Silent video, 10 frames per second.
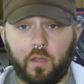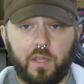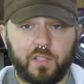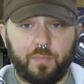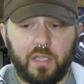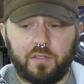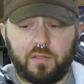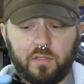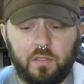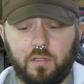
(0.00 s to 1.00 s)
This
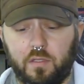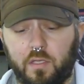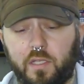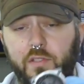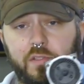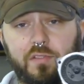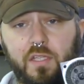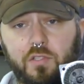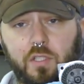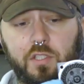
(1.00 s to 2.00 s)
piece is
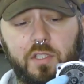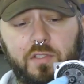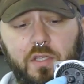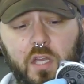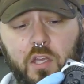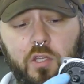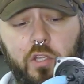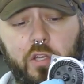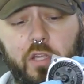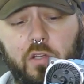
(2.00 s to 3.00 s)
essentially just
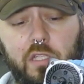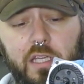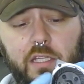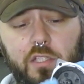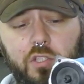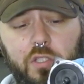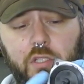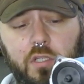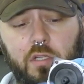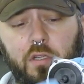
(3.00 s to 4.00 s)
your geared linkage.
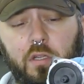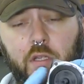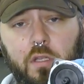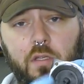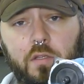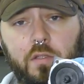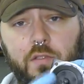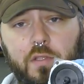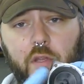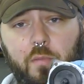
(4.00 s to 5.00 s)

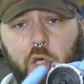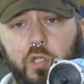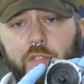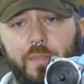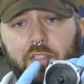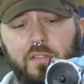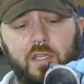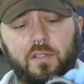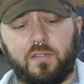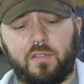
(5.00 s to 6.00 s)
So the motor spins
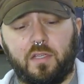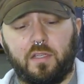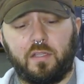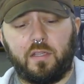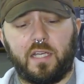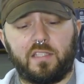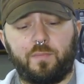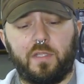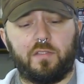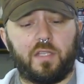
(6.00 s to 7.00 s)
this, that
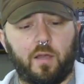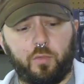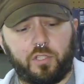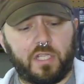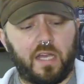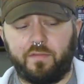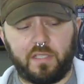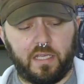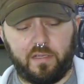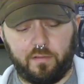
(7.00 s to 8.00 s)
spins the output
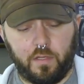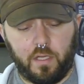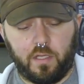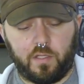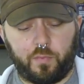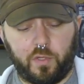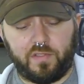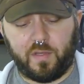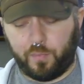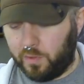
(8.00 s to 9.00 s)
shaft, and it's pretty
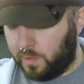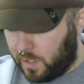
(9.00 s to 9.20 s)
simple.